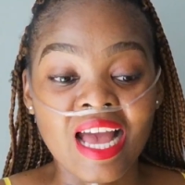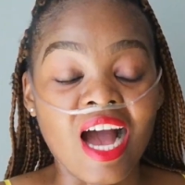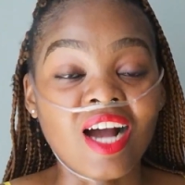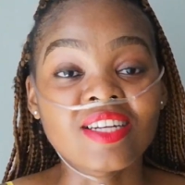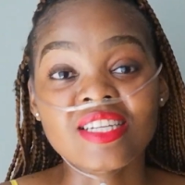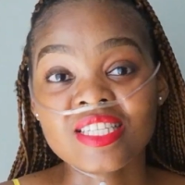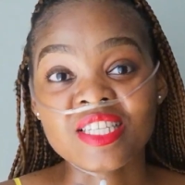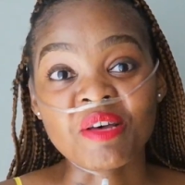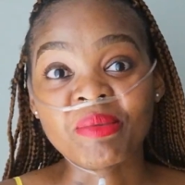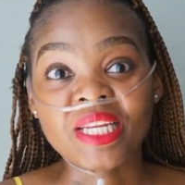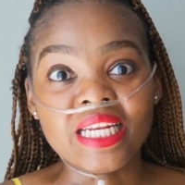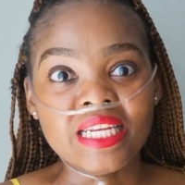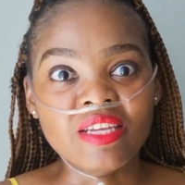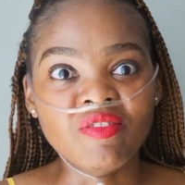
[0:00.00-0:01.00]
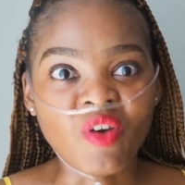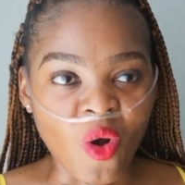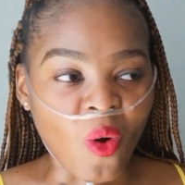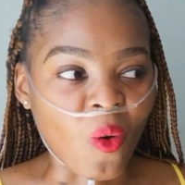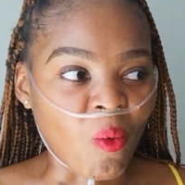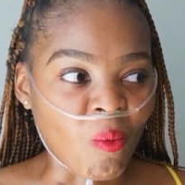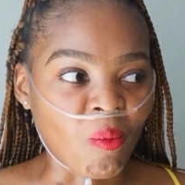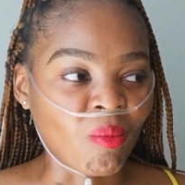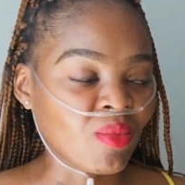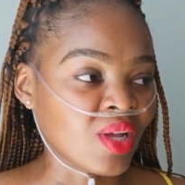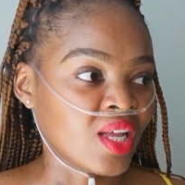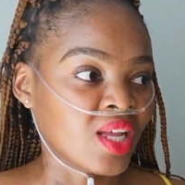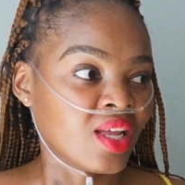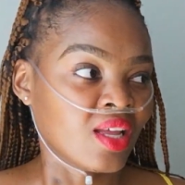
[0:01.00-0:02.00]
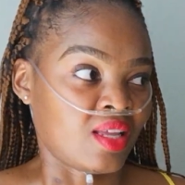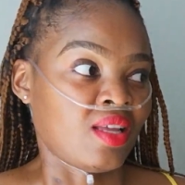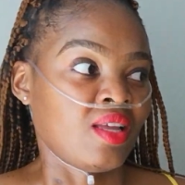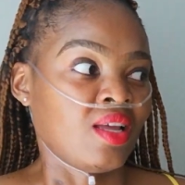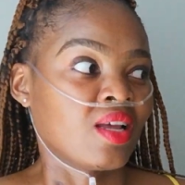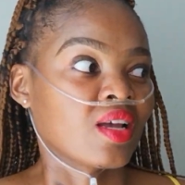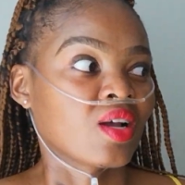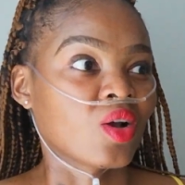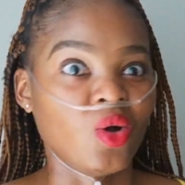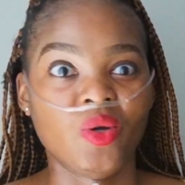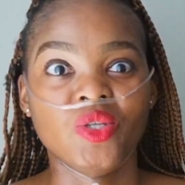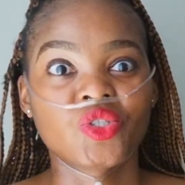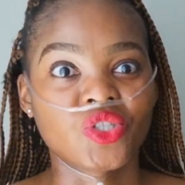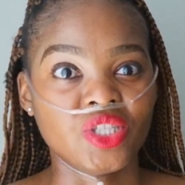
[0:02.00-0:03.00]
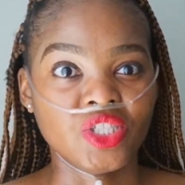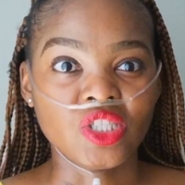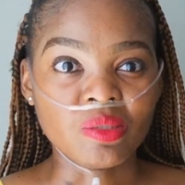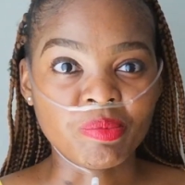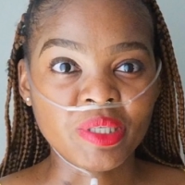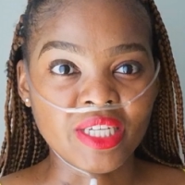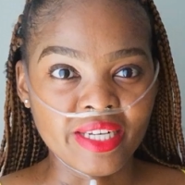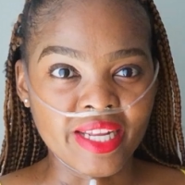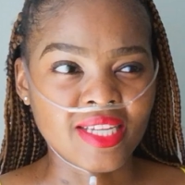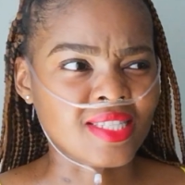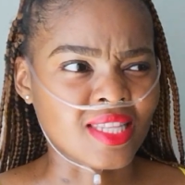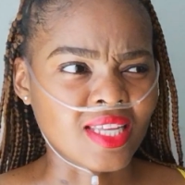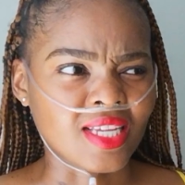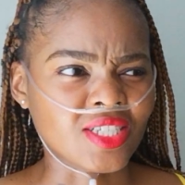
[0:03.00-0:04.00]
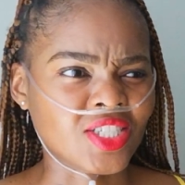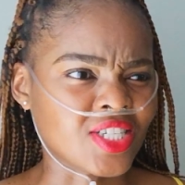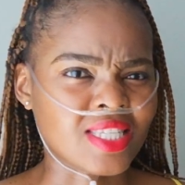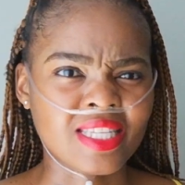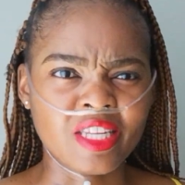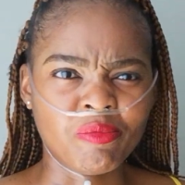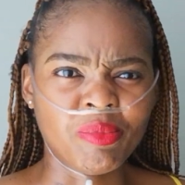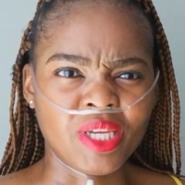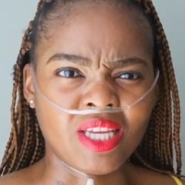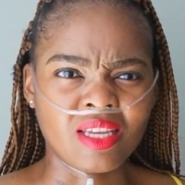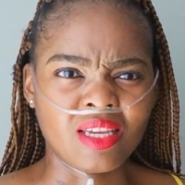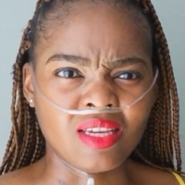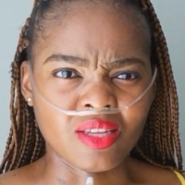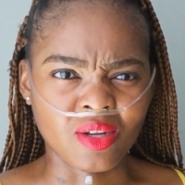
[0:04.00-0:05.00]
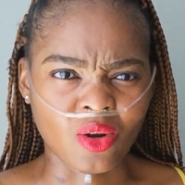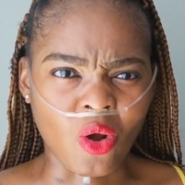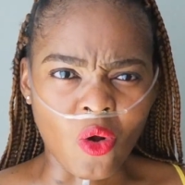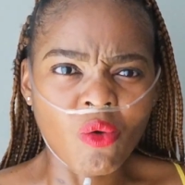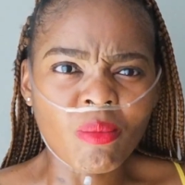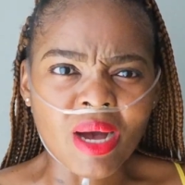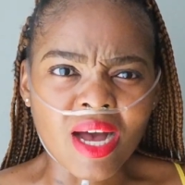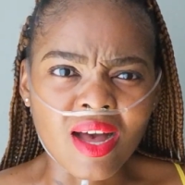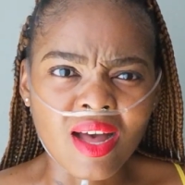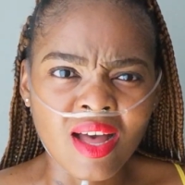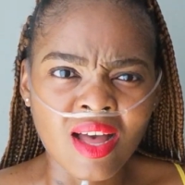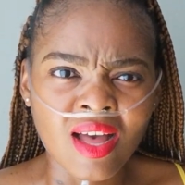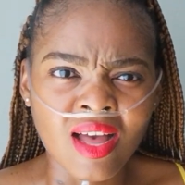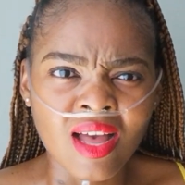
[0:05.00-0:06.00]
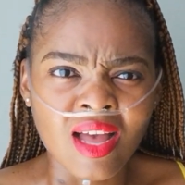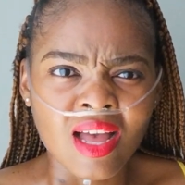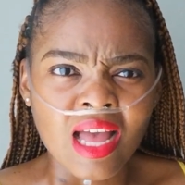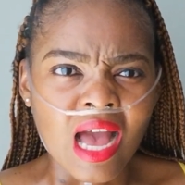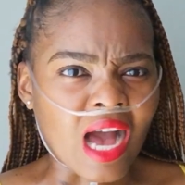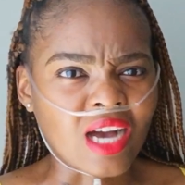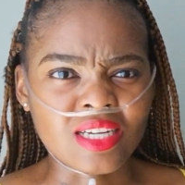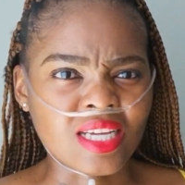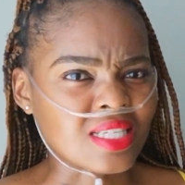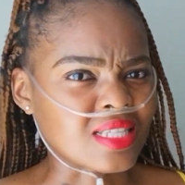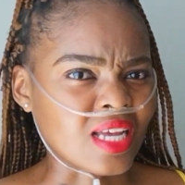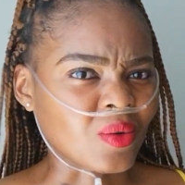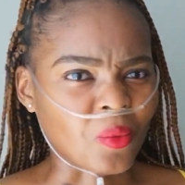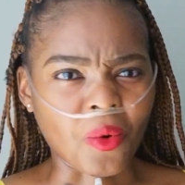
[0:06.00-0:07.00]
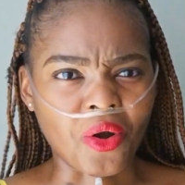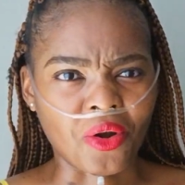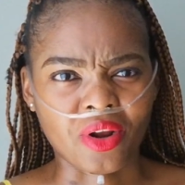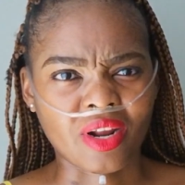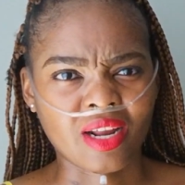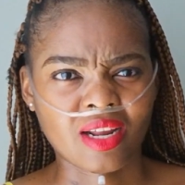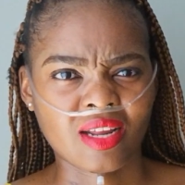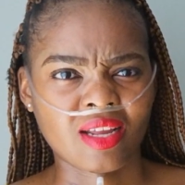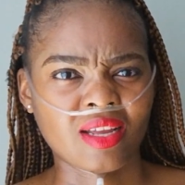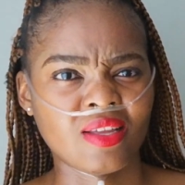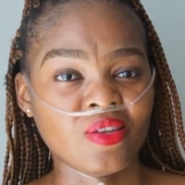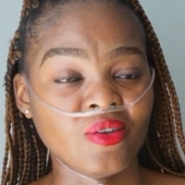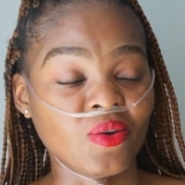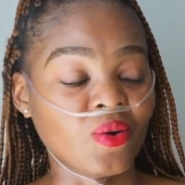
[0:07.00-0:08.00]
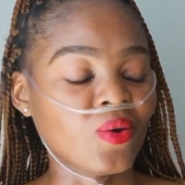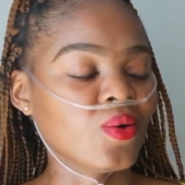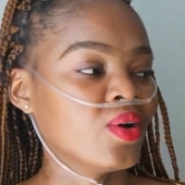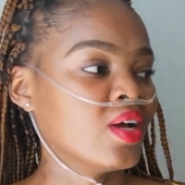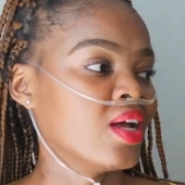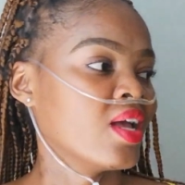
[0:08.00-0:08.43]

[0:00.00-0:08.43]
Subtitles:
How does somebody leave home, going to the GP, next thing she's sleeping in a coma? How does that work, you know?